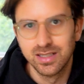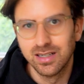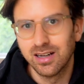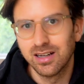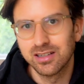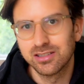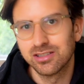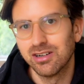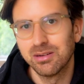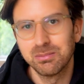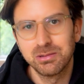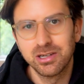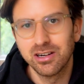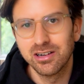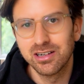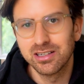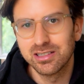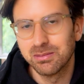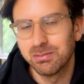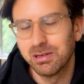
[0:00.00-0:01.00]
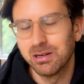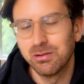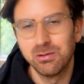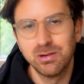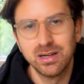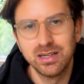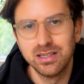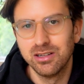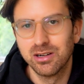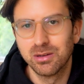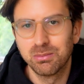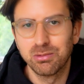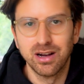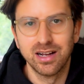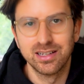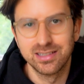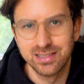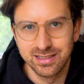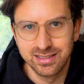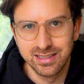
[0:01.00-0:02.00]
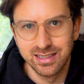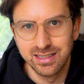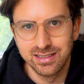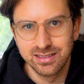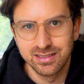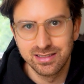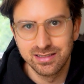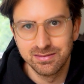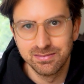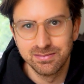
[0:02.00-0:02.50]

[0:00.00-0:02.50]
Also, I'm curious about what your process is.